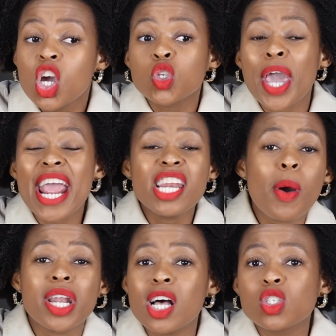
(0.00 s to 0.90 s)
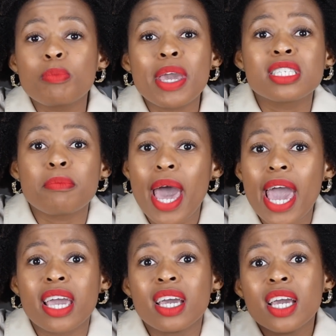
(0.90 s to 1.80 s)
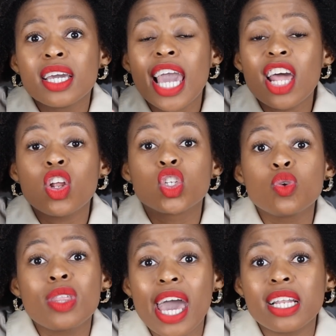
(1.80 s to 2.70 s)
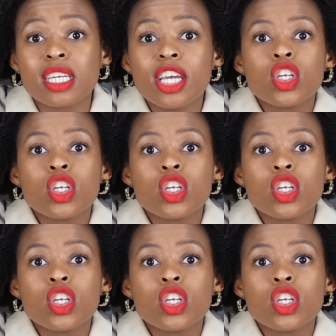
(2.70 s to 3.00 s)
So anyone else who makes a bag cannot do that.